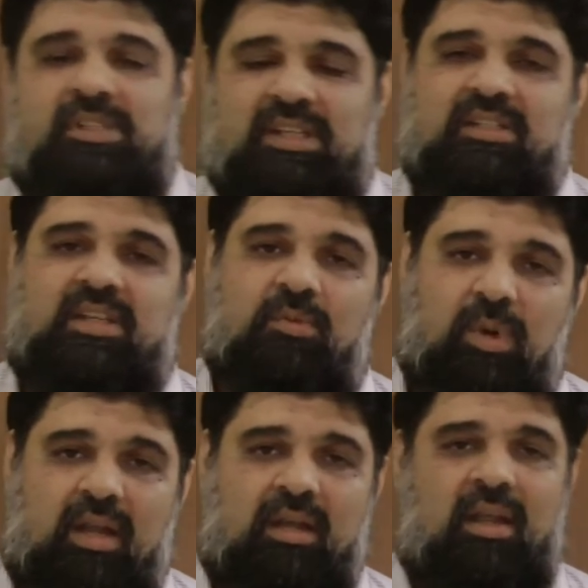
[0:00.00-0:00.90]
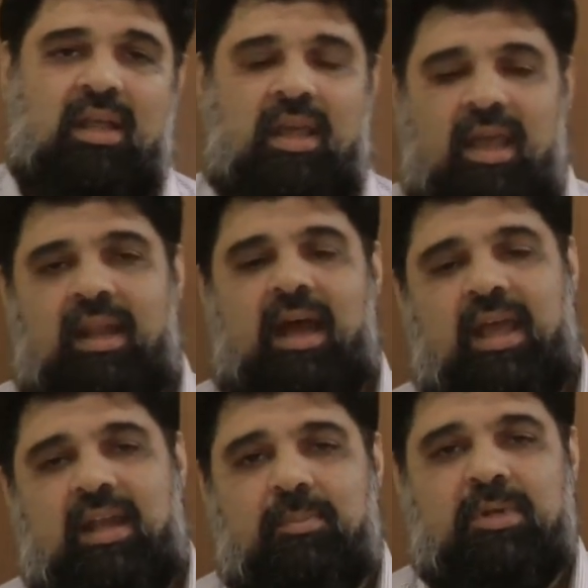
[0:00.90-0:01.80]
61 and
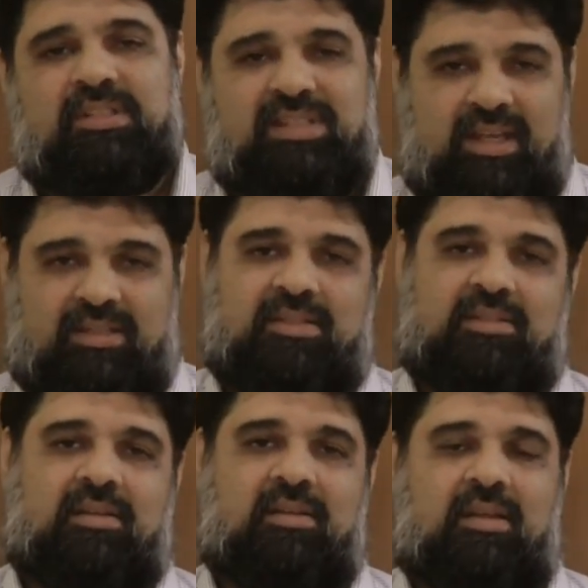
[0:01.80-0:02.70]
ayah number 6.